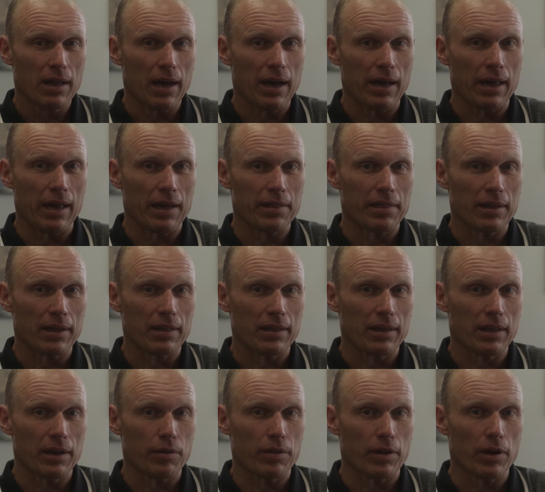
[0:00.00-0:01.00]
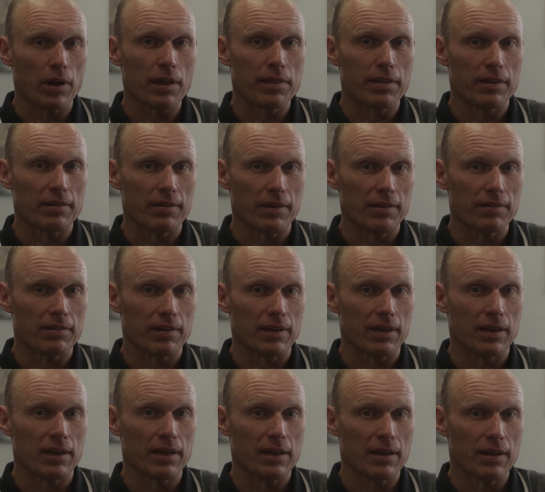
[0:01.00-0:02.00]
I think, the
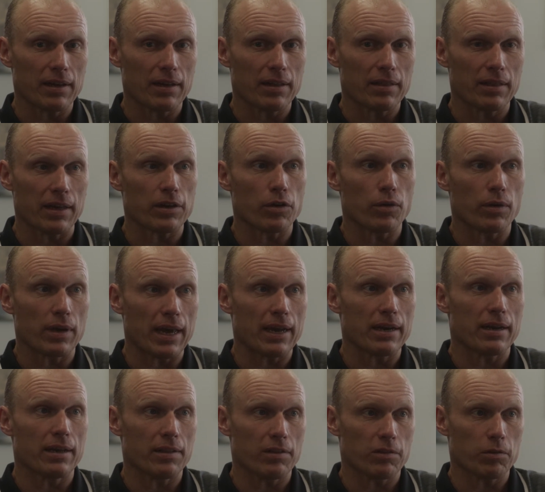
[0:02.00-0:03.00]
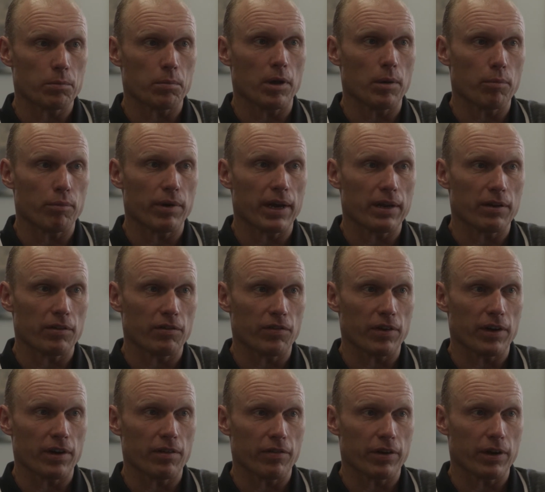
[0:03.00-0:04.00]
authenticity that you get in the small brand is
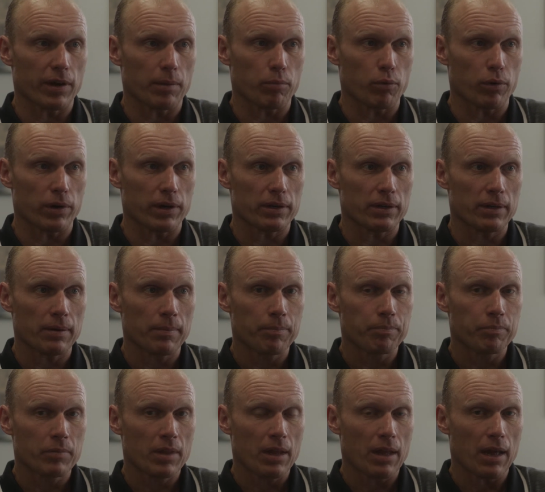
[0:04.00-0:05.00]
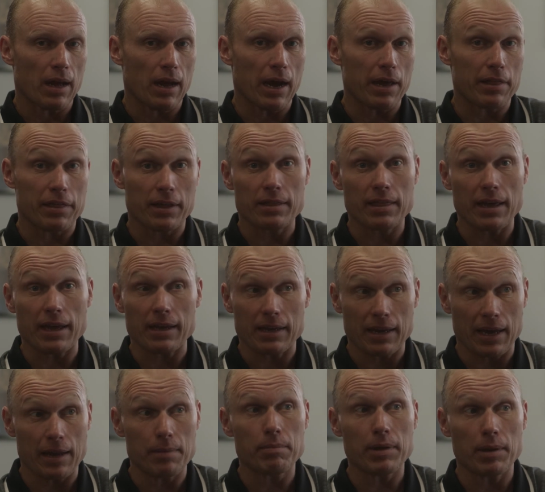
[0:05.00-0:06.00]
very, very important. I think that
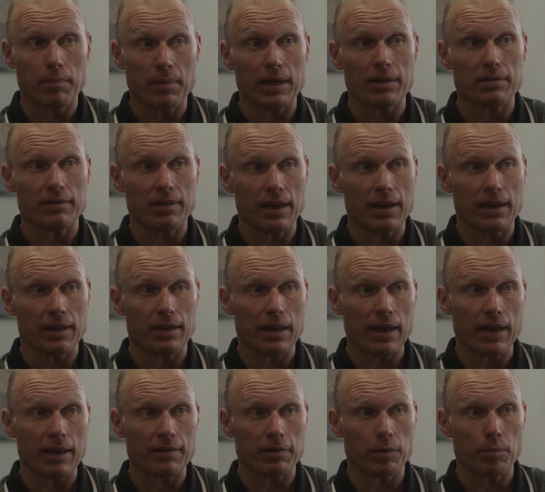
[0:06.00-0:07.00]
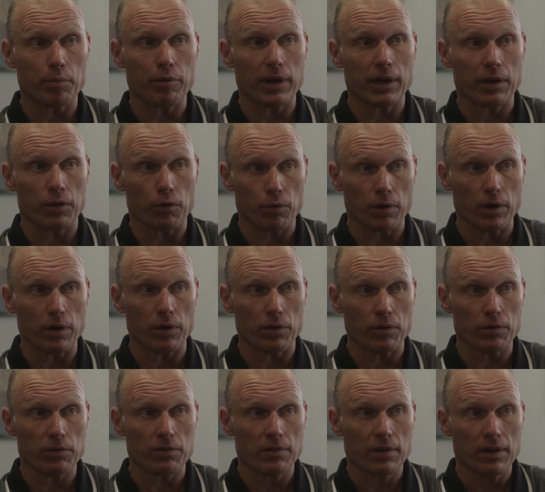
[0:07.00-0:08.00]
can be maintained as a brand
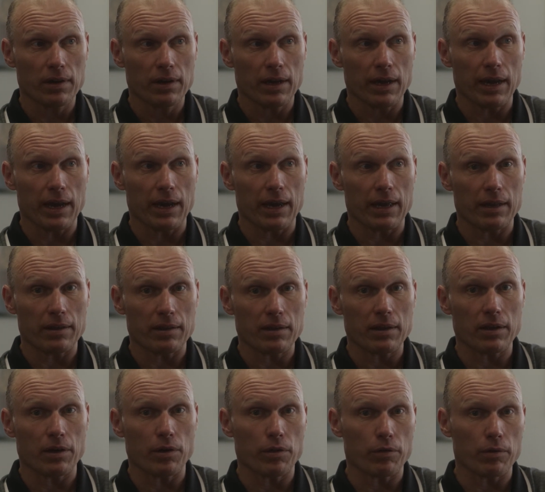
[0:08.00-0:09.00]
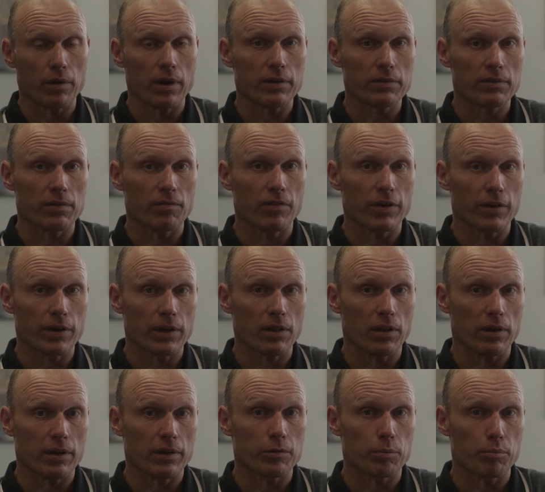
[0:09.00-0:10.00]
grows. And, there are some very
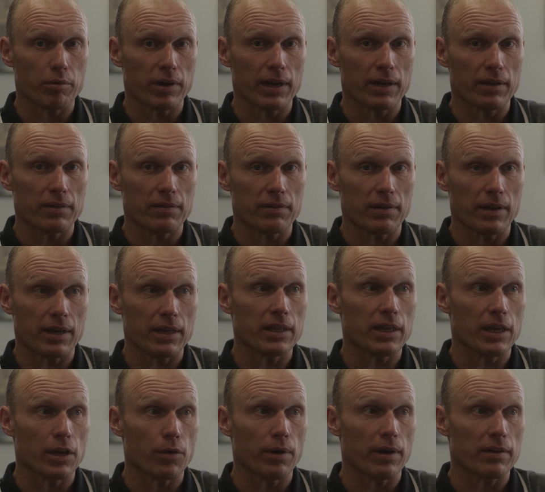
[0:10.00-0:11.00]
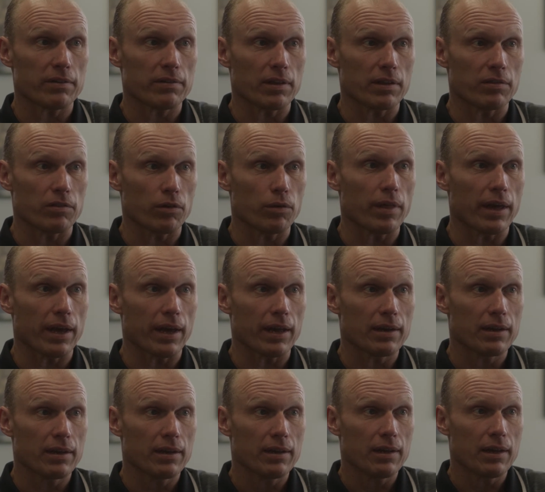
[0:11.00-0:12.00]
large brands in the US that do that.
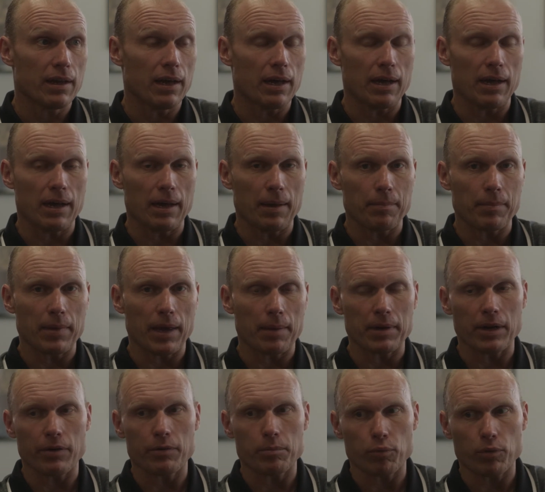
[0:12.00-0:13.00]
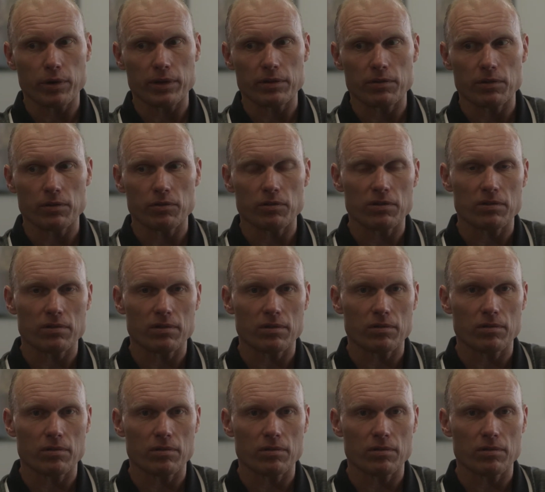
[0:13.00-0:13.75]
I would point to just